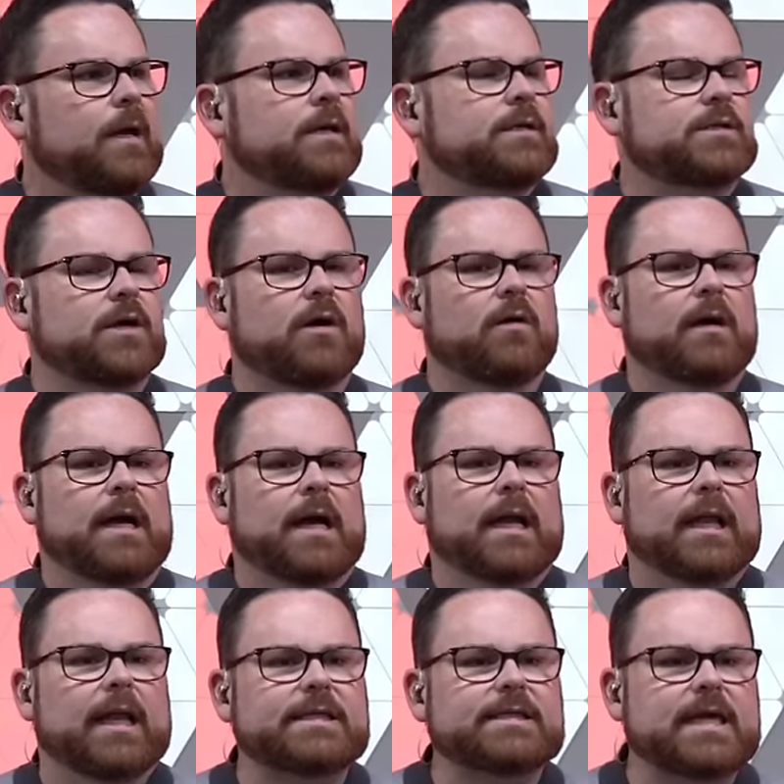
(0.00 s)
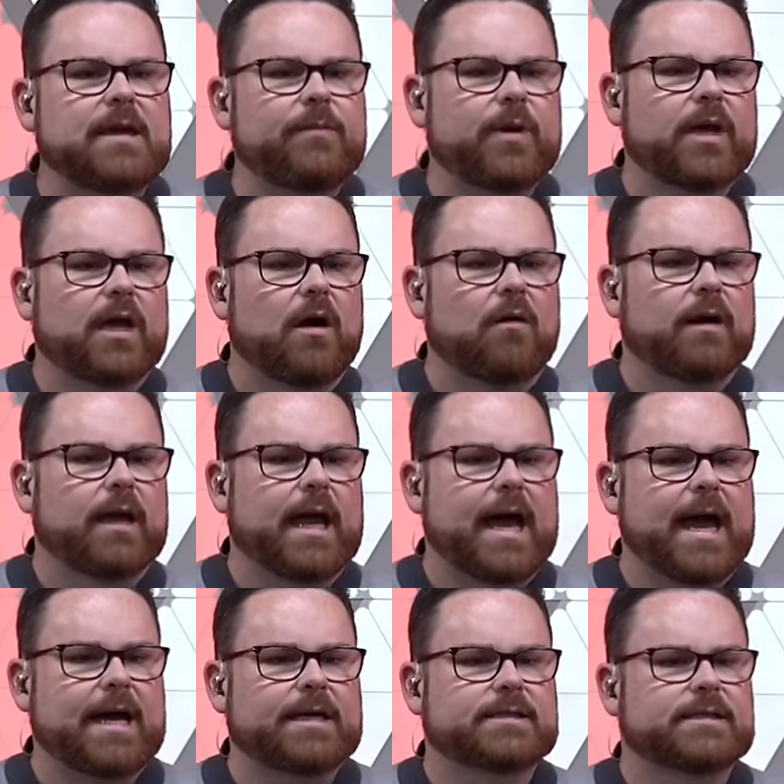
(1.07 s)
So let's keep it going, guys.